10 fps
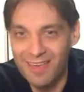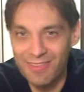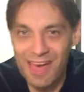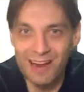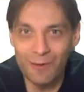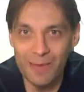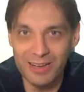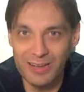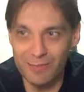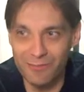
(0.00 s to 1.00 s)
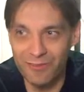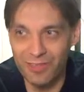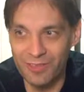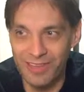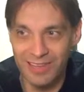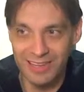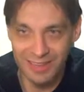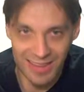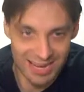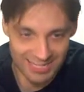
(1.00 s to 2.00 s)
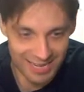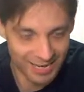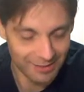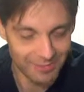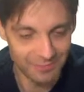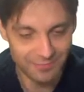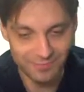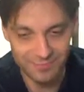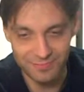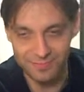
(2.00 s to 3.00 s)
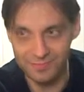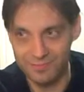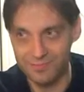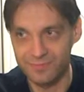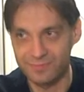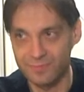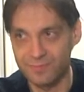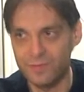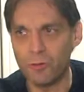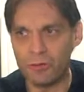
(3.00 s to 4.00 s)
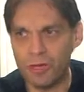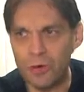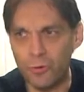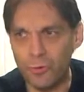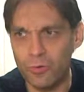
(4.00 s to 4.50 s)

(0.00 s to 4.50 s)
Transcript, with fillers: That'll make up for the thing you did last night. What'd he do? No, you.